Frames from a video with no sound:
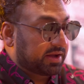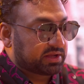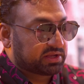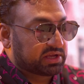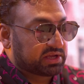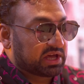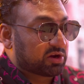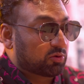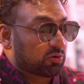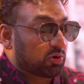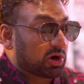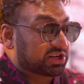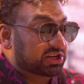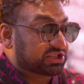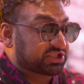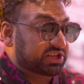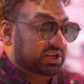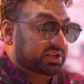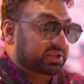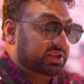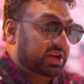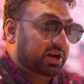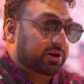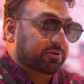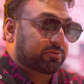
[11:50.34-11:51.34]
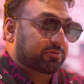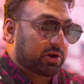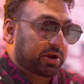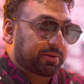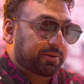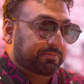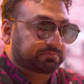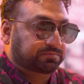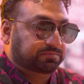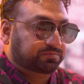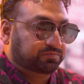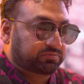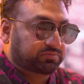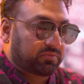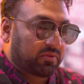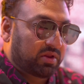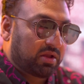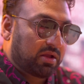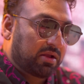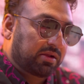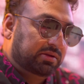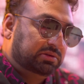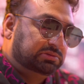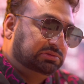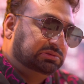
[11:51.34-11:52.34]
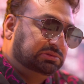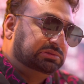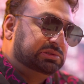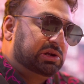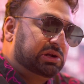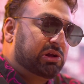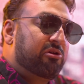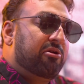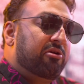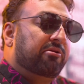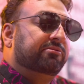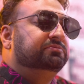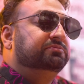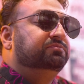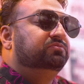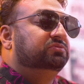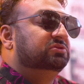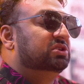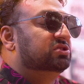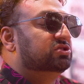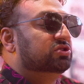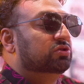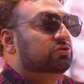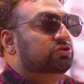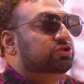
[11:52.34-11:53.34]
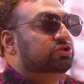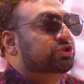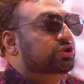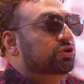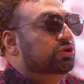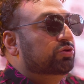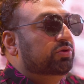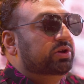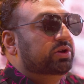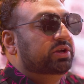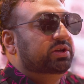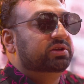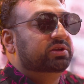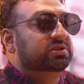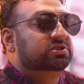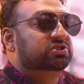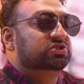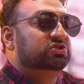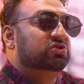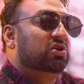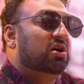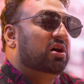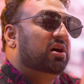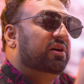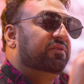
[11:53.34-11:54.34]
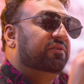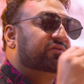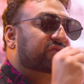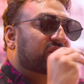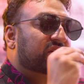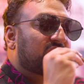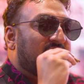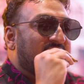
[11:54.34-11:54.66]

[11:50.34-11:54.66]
Gotta wash that down, right? It's so chewy, it's soft,